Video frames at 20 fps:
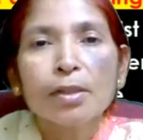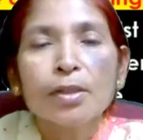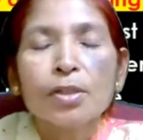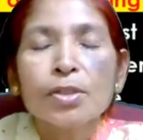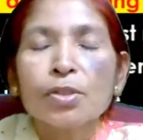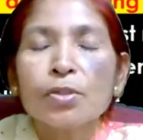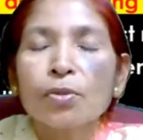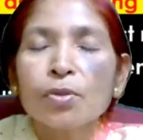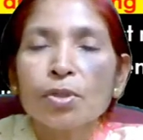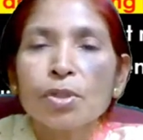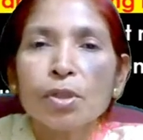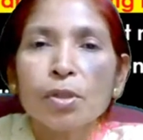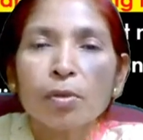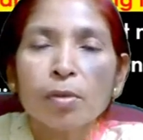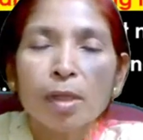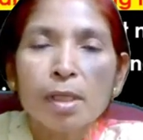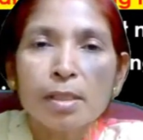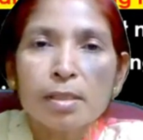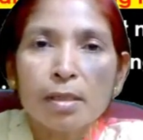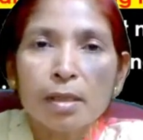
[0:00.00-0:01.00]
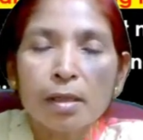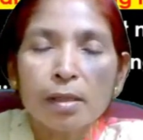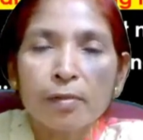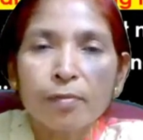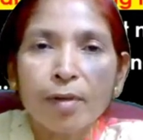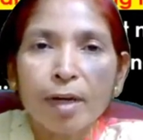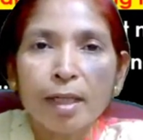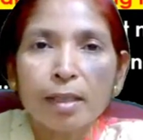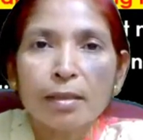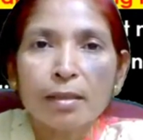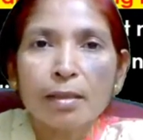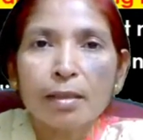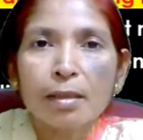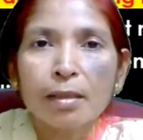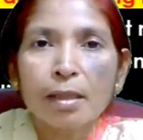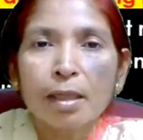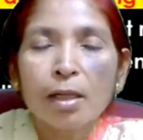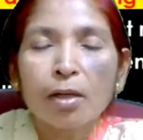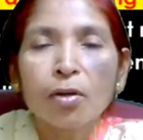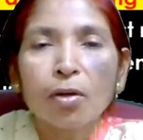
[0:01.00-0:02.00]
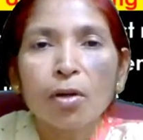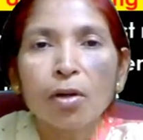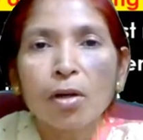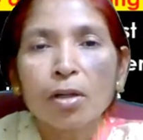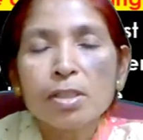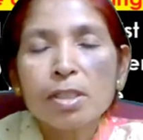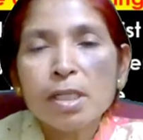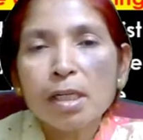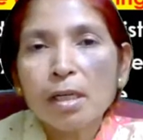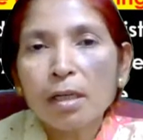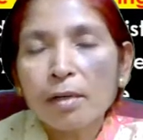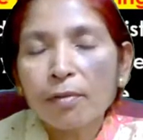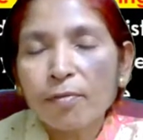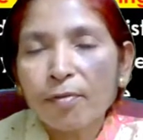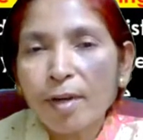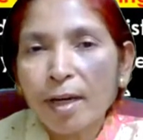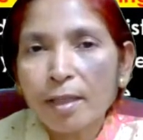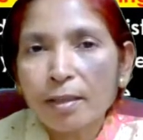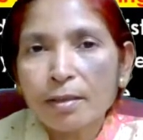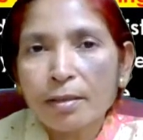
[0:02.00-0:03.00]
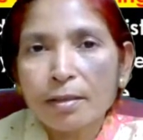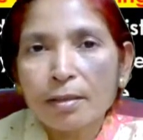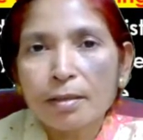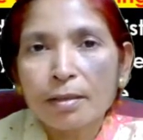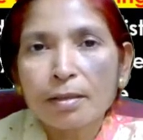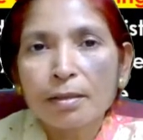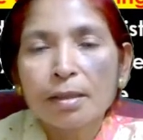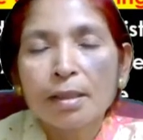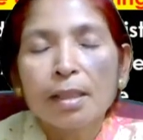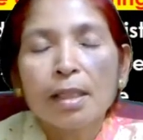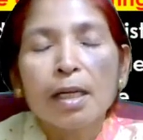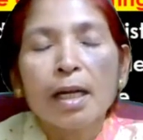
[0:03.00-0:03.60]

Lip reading: socio-cultural factor, ecological factor,